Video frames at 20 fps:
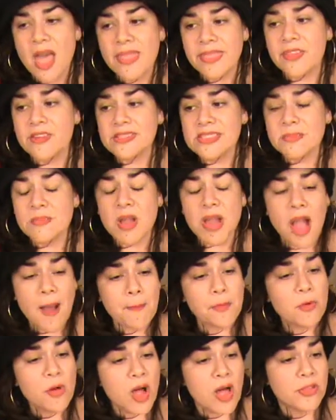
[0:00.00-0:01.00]
There's some
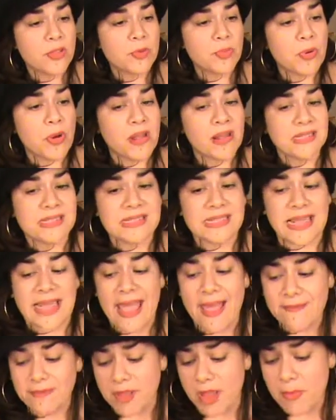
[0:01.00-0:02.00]
couple other products that I
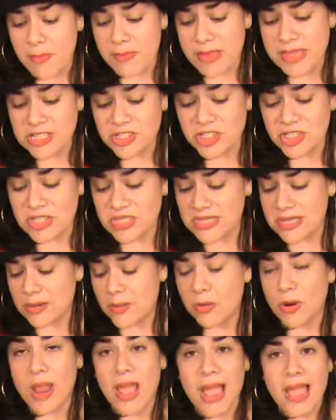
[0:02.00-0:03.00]
have not mentioned that were